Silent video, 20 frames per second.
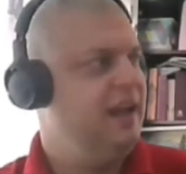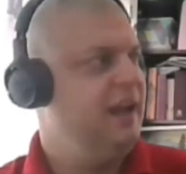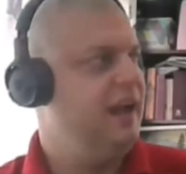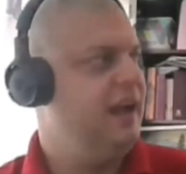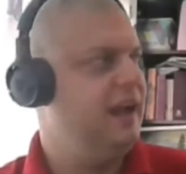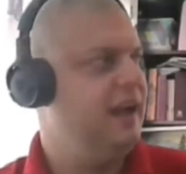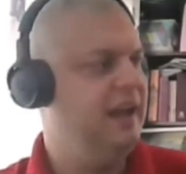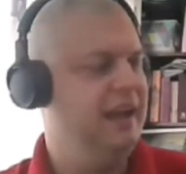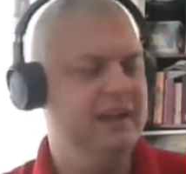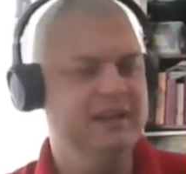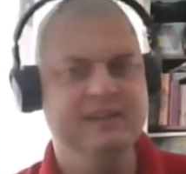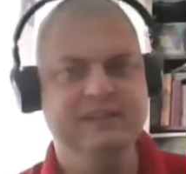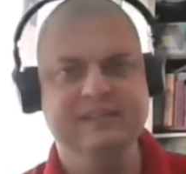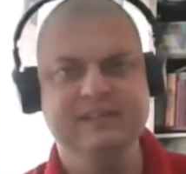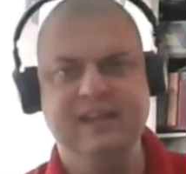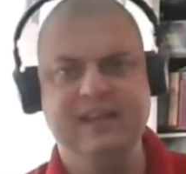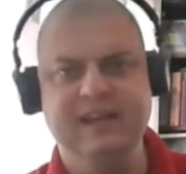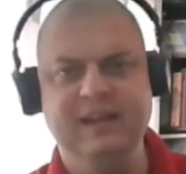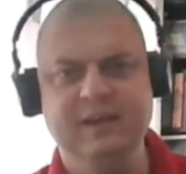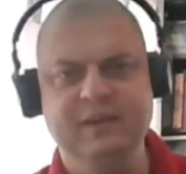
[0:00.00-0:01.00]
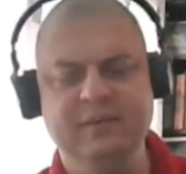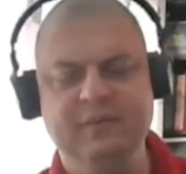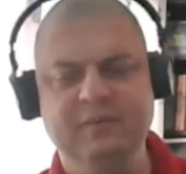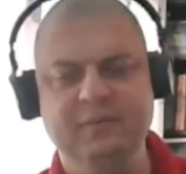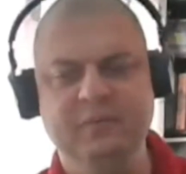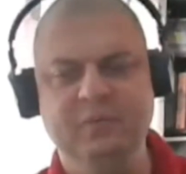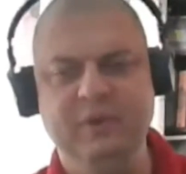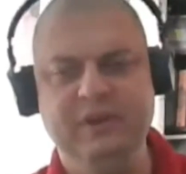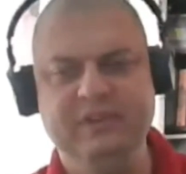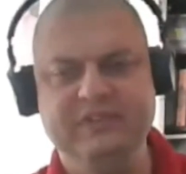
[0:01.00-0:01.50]
and
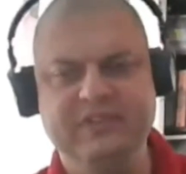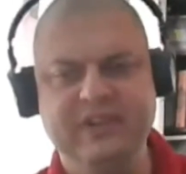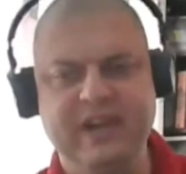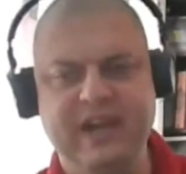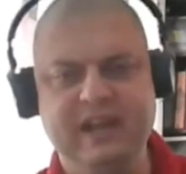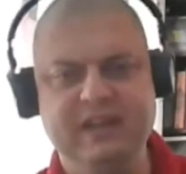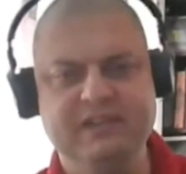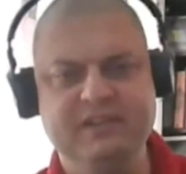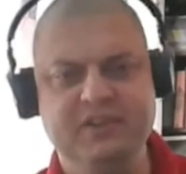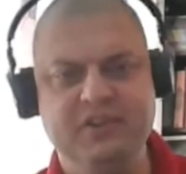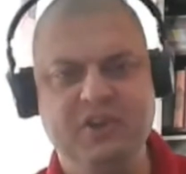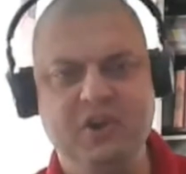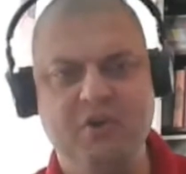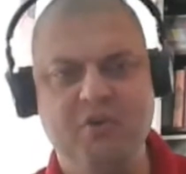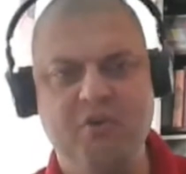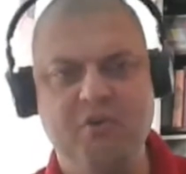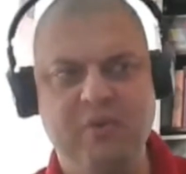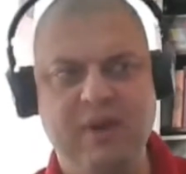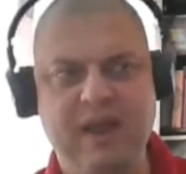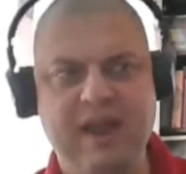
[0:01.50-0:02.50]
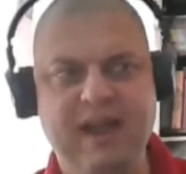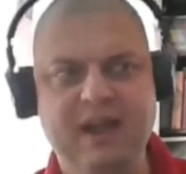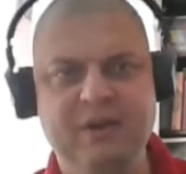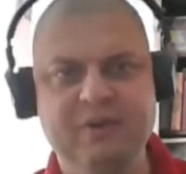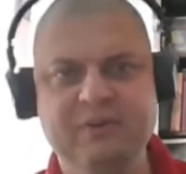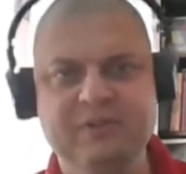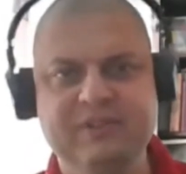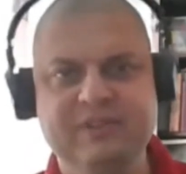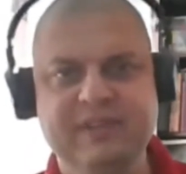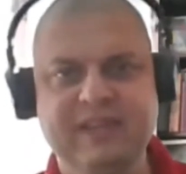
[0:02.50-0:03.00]
we decided to go
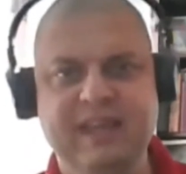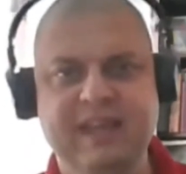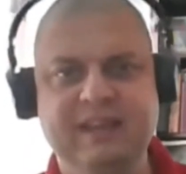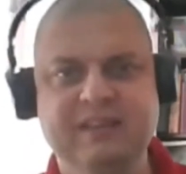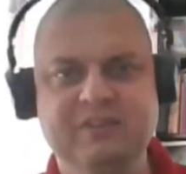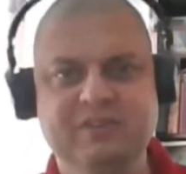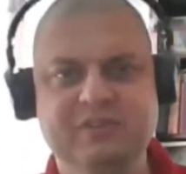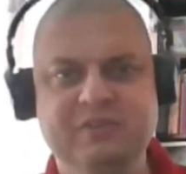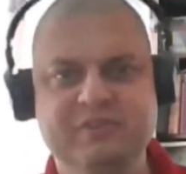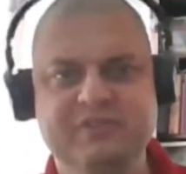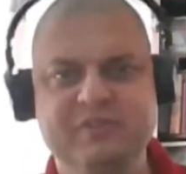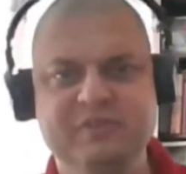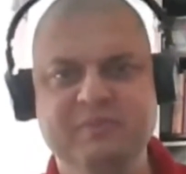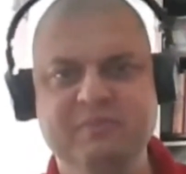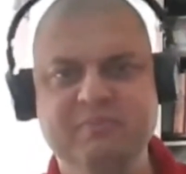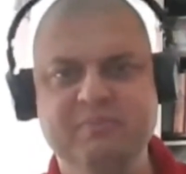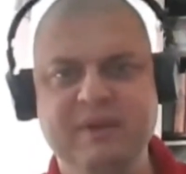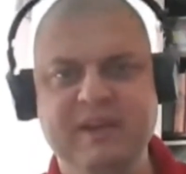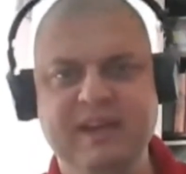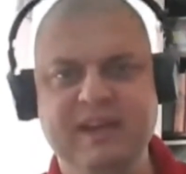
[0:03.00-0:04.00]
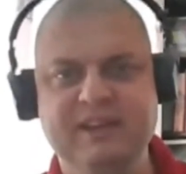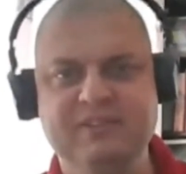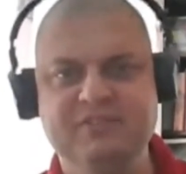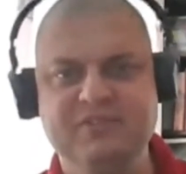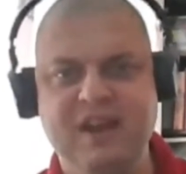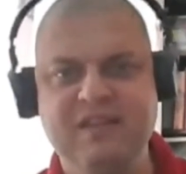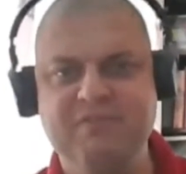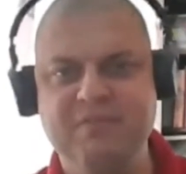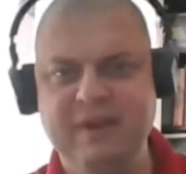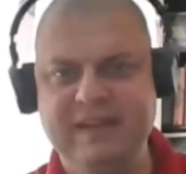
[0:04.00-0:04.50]
around and do some
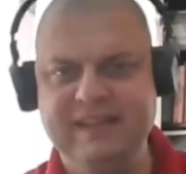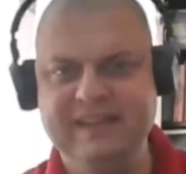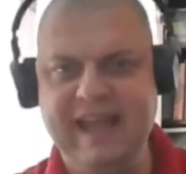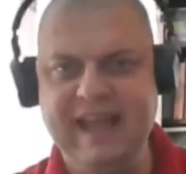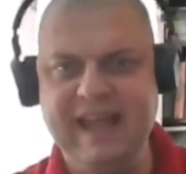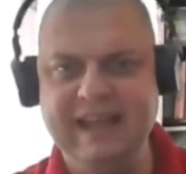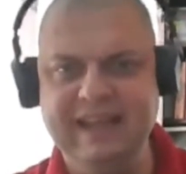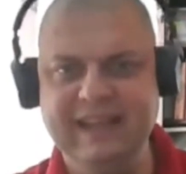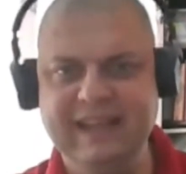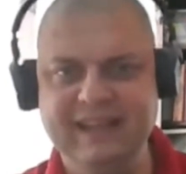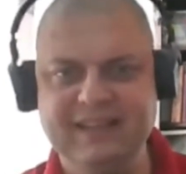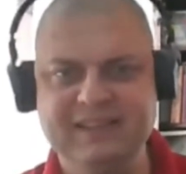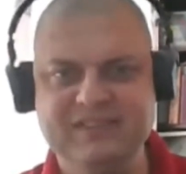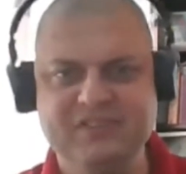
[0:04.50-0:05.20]
driveway tagging.